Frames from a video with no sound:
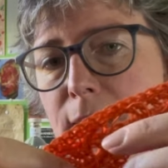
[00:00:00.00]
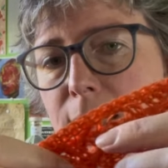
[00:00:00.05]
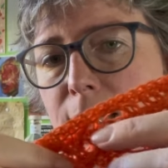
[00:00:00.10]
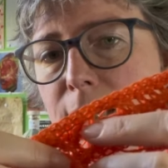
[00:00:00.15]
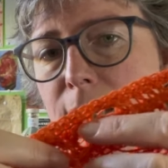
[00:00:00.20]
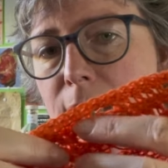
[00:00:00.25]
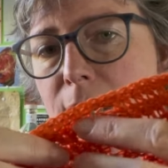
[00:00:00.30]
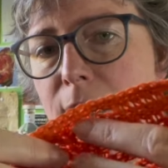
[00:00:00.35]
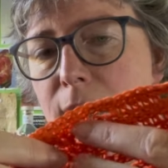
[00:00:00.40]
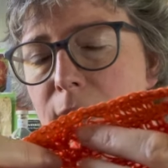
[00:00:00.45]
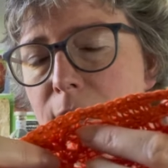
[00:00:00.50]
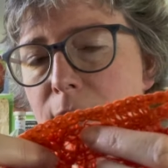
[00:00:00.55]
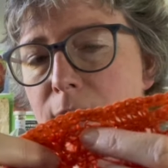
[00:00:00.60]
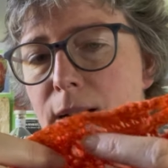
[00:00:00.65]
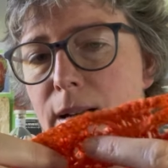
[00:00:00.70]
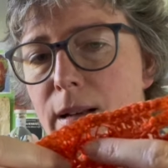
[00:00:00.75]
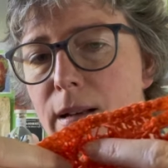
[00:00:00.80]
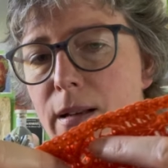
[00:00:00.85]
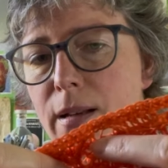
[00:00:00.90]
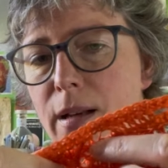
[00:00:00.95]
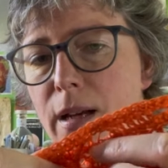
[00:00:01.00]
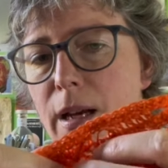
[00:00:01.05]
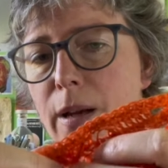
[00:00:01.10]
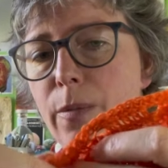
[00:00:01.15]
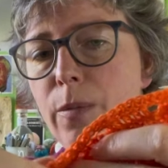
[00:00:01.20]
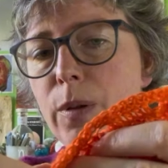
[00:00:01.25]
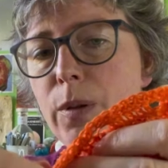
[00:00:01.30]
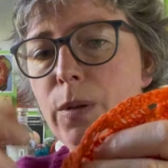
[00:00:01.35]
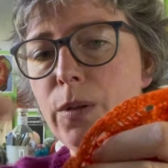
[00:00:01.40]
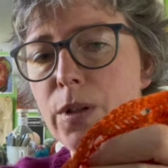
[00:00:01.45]
and then I
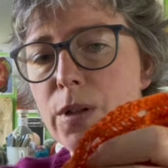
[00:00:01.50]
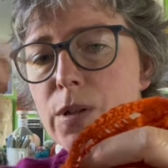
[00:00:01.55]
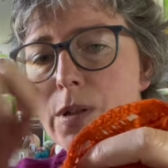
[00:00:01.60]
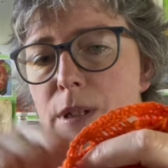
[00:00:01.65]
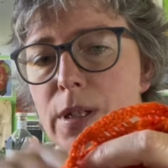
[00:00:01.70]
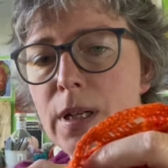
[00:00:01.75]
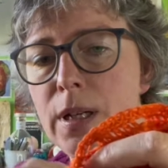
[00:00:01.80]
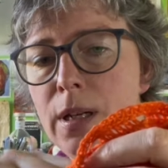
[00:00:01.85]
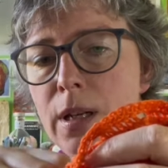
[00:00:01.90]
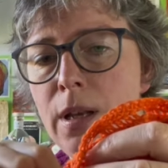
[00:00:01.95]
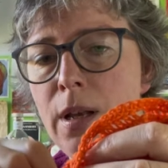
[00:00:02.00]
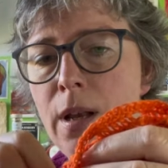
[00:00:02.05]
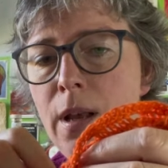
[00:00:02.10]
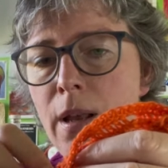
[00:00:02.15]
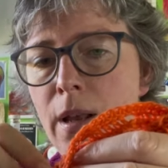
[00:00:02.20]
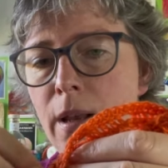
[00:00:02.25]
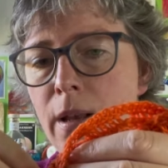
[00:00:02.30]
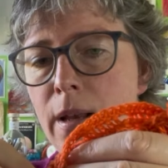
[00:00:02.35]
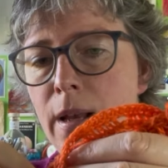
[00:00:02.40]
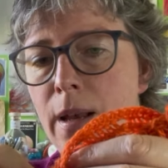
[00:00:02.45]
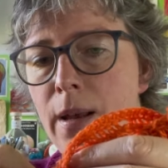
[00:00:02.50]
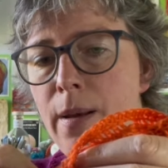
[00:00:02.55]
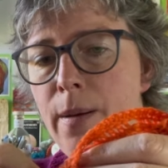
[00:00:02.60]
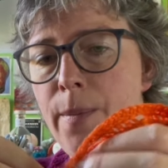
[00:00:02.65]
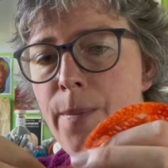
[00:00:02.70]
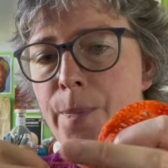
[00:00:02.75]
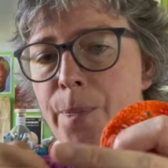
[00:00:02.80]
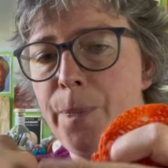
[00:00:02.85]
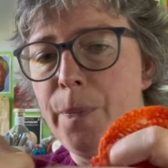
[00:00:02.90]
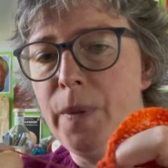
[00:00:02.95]
will just
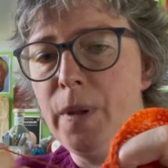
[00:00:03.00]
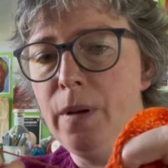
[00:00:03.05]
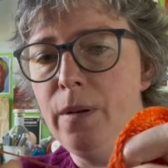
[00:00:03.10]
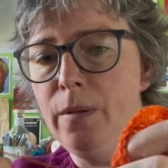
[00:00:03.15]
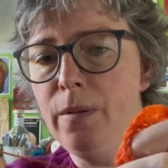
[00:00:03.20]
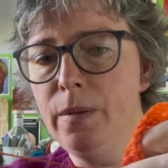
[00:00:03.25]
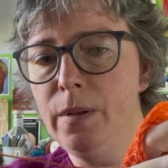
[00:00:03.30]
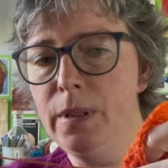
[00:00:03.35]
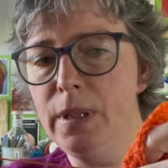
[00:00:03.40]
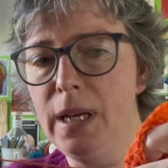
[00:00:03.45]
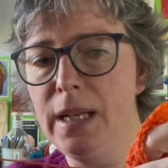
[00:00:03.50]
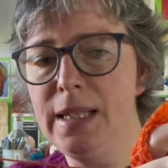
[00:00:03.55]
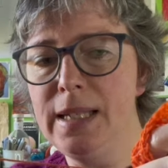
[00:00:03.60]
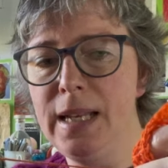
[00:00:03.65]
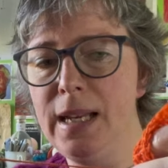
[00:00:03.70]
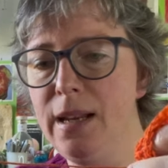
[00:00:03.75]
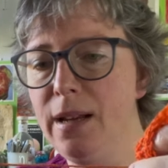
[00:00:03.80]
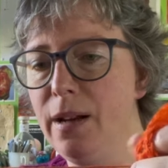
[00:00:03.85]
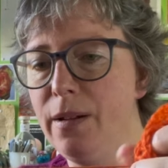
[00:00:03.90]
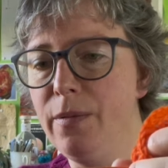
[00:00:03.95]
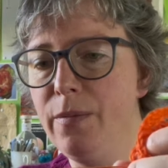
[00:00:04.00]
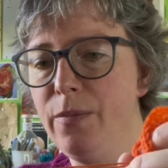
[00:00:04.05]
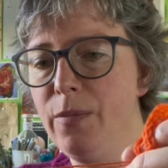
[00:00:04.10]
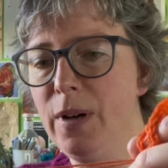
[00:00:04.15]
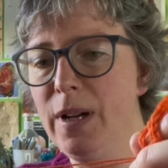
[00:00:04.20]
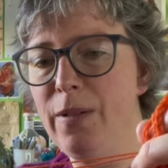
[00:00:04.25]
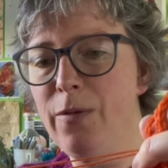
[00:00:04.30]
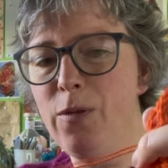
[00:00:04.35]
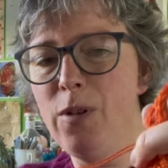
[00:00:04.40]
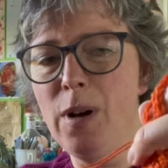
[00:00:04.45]
when
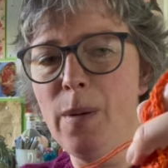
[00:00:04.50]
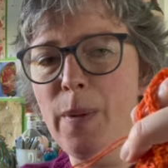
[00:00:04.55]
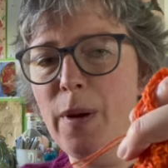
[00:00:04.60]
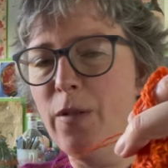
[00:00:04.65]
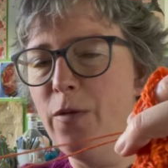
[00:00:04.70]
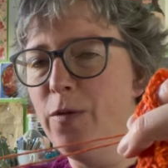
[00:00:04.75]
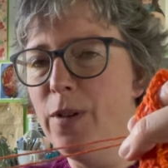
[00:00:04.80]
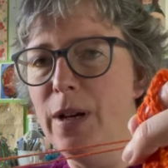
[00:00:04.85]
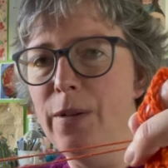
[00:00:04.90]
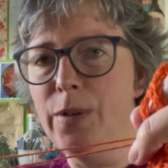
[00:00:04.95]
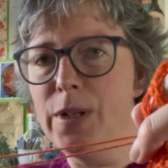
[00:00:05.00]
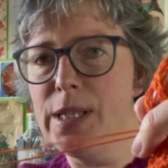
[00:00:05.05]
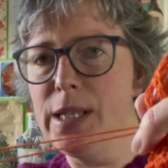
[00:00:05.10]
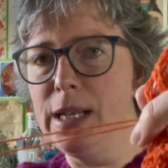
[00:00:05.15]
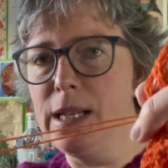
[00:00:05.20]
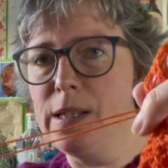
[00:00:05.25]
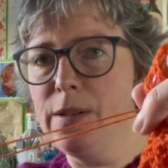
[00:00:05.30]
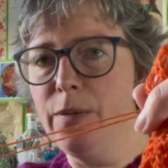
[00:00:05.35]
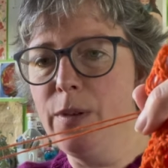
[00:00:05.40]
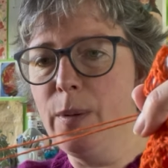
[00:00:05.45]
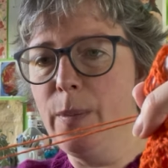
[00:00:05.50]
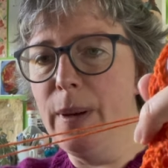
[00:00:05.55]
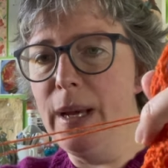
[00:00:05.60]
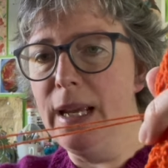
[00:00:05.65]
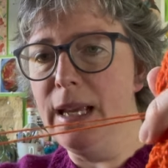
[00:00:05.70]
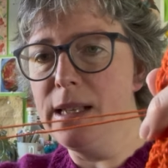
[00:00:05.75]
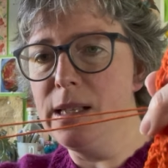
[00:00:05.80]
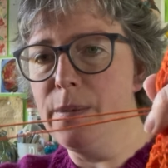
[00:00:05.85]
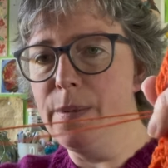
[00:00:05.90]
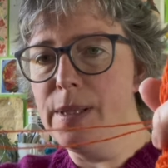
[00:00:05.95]
I've got about 5 or 6 of them, I
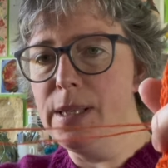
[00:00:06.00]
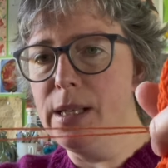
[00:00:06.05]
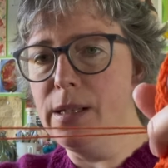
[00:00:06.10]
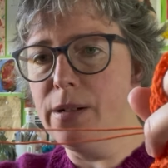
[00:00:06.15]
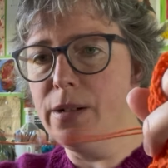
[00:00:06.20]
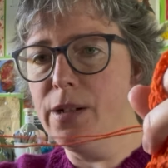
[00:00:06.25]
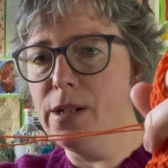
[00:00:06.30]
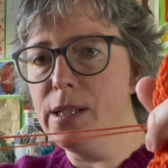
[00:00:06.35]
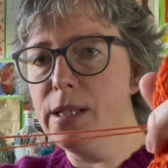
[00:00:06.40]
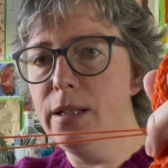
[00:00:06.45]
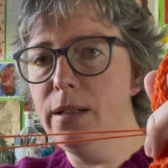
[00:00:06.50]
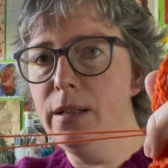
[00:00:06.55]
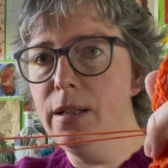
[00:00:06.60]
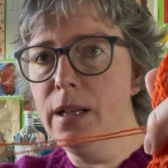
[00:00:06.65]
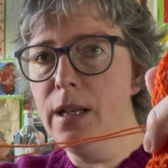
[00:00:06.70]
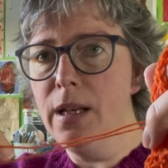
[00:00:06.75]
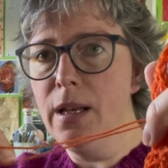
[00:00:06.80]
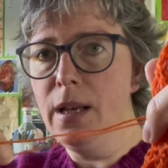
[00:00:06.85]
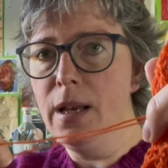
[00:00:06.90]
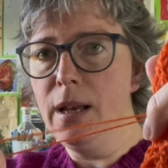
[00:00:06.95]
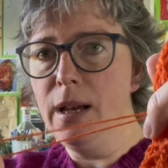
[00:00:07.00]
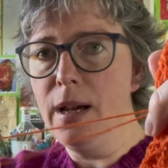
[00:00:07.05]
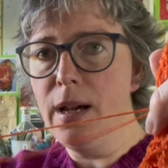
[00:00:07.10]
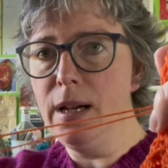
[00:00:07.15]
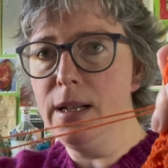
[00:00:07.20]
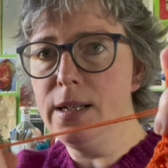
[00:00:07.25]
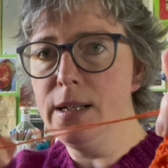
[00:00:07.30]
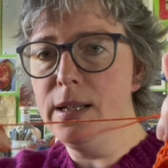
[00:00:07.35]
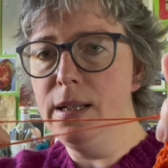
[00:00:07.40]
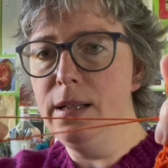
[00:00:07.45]
get some scissors,
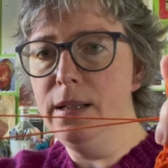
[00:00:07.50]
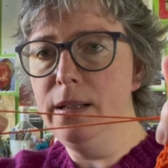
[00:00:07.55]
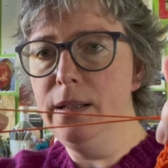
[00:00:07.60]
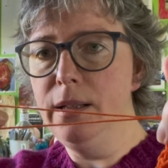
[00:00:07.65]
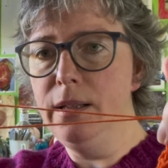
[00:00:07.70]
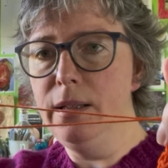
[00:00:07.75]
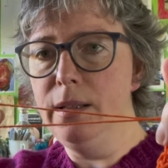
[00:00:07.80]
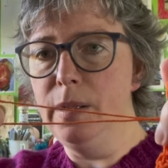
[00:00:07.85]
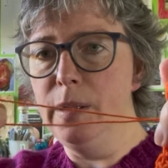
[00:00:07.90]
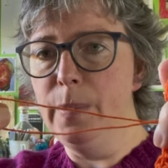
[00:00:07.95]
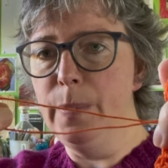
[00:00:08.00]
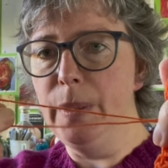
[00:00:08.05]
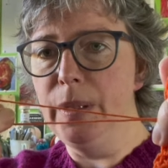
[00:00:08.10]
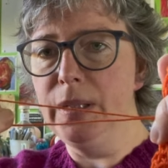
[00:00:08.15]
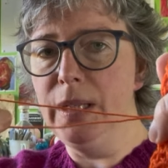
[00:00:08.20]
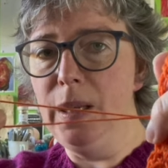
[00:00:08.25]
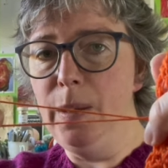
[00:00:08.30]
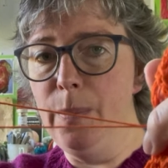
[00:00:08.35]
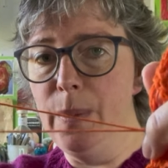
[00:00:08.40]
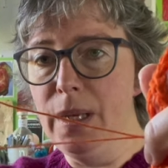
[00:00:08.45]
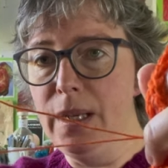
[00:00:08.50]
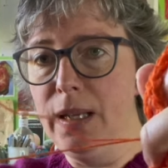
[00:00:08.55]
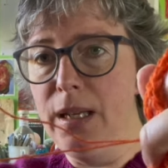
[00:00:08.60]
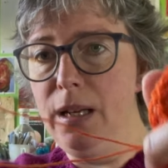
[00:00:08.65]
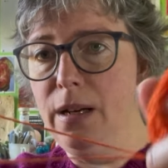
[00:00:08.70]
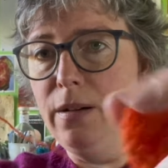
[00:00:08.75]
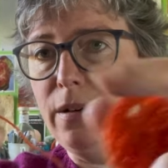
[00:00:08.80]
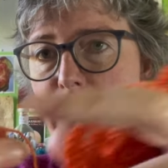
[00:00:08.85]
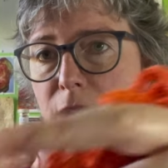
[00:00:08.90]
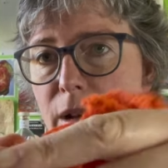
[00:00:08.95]
cut the bulky bit
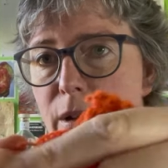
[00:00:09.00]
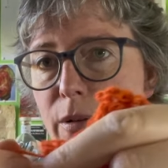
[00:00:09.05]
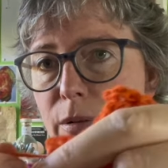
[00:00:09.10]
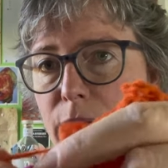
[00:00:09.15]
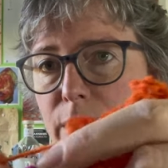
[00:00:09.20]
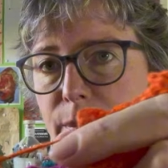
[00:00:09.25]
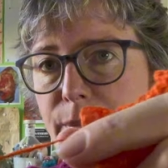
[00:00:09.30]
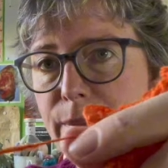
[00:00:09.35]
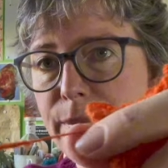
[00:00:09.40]
here out,